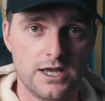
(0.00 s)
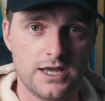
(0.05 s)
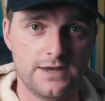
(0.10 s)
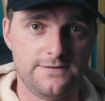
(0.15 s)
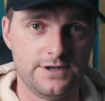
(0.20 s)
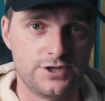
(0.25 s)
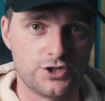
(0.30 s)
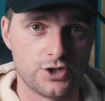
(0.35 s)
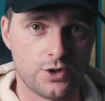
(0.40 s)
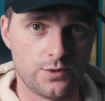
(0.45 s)
if
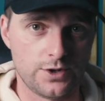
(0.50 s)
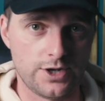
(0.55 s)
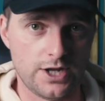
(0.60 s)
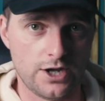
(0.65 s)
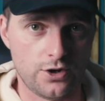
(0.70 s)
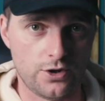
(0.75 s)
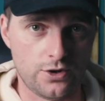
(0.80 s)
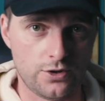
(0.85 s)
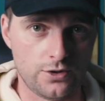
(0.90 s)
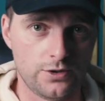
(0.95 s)
you don't want to
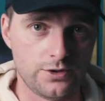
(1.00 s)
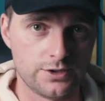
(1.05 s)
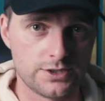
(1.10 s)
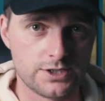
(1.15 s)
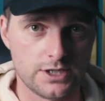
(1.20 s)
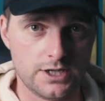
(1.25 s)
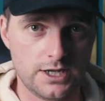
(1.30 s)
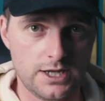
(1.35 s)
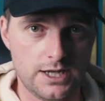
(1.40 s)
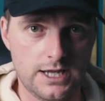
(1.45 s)

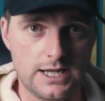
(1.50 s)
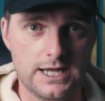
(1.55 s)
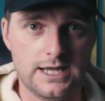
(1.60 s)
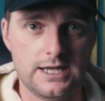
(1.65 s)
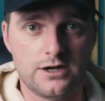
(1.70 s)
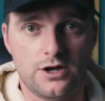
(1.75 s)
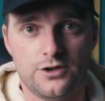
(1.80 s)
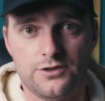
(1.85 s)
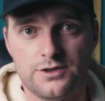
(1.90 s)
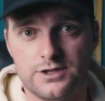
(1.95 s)
hold
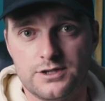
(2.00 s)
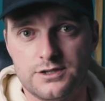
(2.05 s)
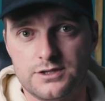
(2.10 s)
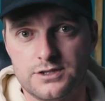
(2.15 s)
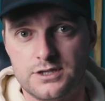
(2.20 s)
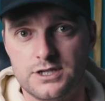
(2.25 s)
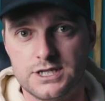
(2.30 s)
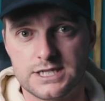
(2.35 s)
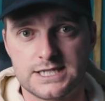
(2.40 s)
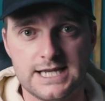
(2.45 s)
it on
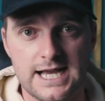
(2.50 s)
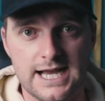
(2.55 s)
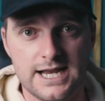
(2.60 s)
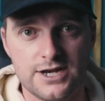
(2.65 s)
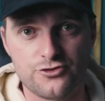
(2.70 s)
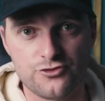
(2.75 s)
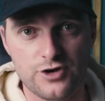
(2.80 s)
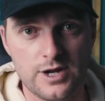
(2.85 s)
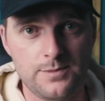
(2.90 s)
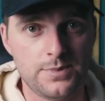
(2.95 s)
the
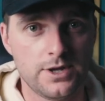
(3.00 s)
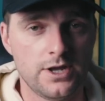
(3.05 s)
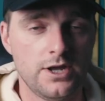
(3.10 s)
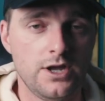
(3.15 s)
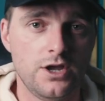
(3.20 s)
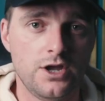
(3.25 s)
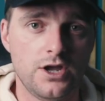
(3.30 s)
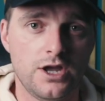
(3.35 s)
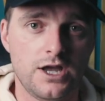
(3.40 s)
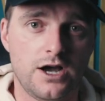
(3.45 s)
side grip,
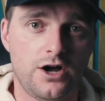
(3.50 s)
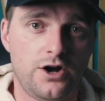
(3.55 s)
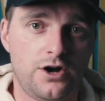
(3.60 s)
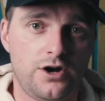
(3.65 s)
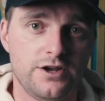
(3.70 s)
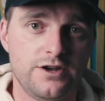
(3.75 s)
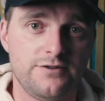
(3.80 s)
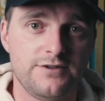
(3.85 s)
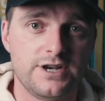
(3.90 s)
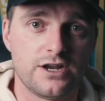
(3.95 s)

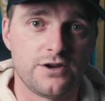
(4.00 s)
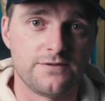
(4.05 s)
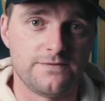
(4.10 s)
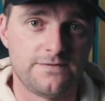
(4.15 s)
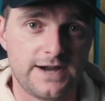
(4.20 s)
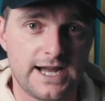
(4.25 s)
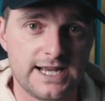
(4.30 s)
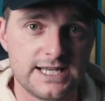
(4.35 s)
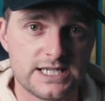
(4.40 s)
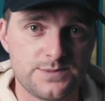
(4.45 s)
or you're in a
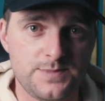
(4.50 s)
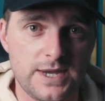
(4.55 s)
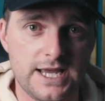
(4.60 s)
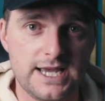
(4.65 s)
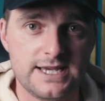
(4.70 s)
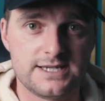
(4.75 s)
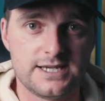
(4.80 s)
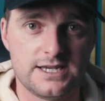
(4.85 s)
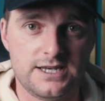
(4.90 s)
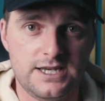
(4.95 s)
confined
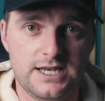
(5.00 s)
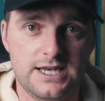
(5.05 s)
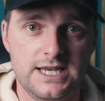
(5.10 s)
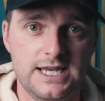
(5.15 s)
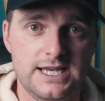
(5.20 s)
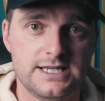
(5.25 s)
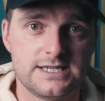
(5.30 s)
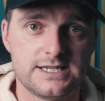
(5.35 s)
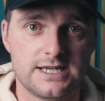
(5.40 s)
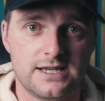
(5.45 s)
space and you
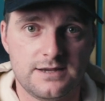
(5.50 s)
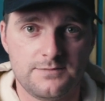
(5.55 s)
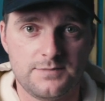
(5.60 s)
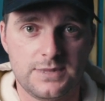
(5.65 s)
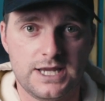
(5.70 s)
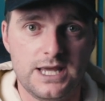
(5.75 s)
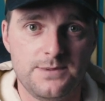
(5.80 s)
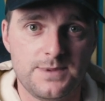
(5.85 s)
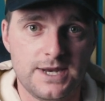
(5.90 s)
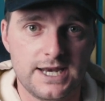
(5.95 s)
need to
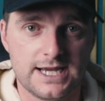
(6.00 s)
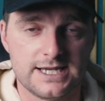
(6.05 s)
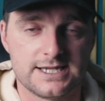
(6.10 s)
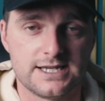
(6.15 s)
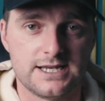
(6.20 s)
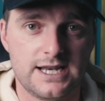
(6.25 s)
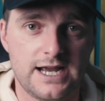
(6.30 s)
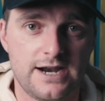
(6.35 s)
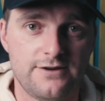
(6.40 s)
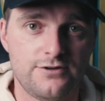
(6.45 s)
keep it nice
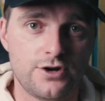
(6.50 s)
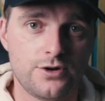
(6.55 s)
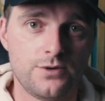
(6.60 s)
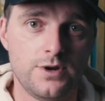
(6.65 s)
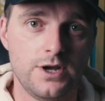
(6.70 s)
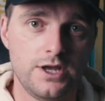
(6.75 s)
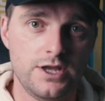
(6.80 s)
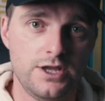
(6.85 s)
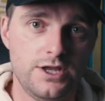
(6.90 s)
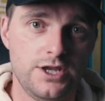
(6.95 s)
and narrow,
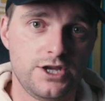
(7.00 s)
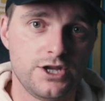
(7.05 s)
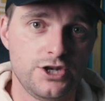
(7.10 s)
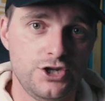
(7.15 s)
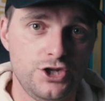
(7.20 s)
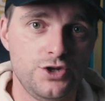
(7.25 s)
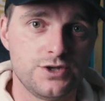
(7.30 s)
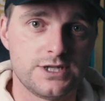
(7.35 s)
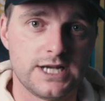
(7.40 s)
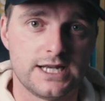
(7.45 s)
you can
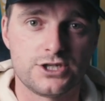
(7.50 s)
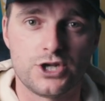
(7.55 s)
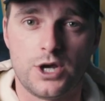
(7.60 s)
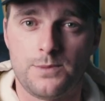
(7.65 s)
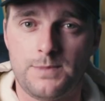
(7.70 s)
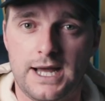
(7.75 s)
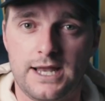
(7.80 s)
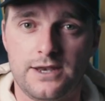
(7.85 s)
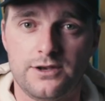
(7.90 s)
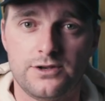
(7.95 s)
use that
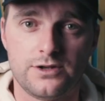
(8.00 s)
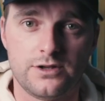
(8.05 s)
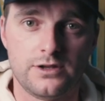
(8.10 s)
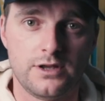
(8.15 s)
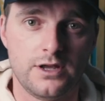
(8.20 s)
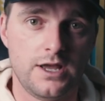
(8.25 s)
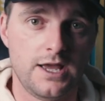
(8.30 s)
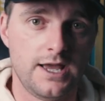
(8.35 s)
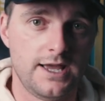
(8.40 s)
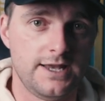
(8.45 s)
top handle
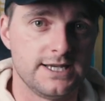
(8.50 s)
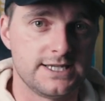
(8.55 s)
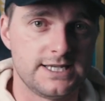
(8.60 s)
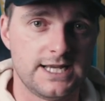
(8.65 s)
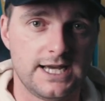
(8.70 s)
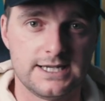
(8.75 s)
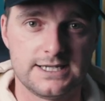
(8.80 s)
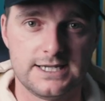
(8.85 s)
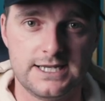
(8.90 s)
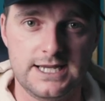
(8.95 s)
and it's
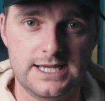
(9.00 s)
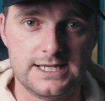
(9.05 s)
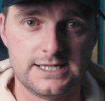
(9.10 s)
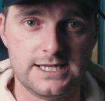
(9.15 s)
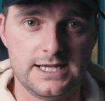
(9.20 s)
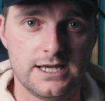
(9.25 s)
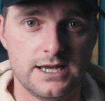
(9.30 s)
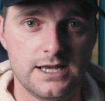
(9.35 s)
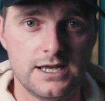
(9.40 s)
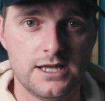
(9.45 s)
nice and
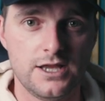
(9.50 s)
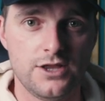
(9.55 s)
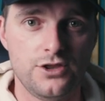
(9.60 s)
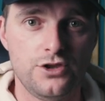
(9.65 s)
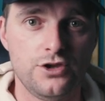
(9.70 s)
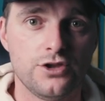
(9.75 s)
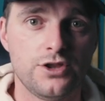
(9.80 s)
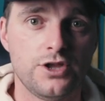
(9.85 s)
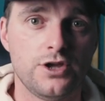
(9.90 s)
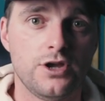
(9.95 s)
easy.
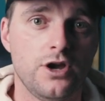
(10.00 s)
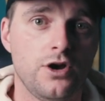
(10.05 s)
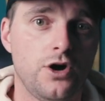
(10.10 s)
The other